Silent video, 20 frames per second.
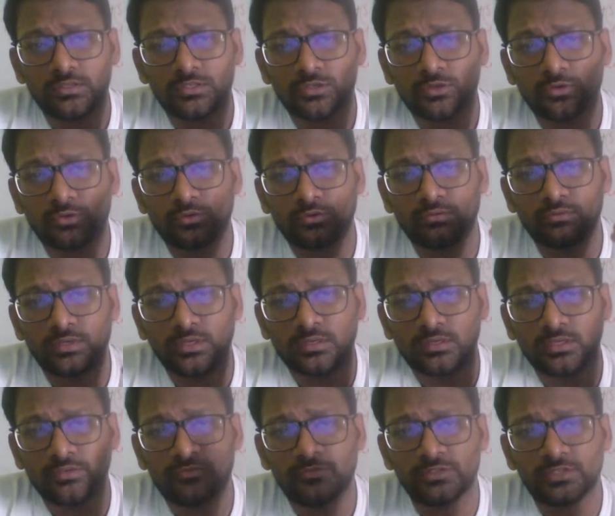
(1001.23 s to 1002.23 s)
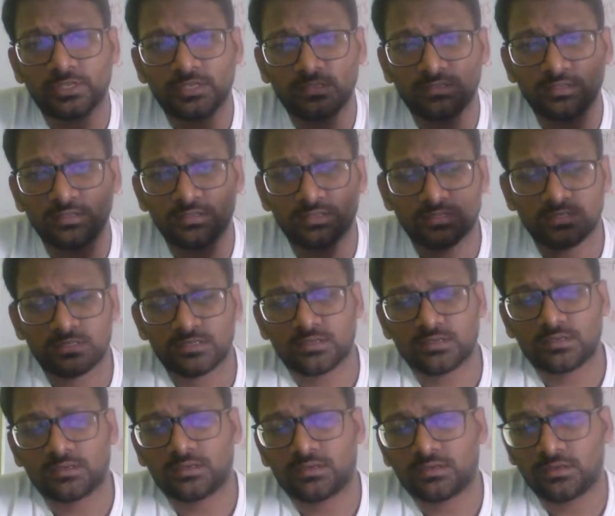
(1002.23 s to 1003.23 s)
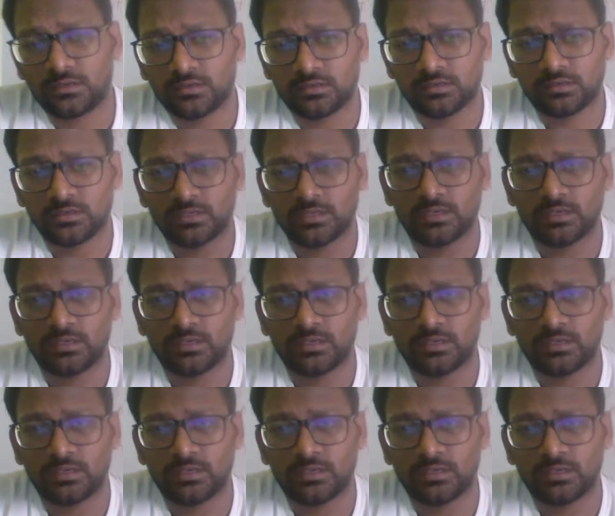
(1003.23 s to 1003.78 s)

if you see this Krebs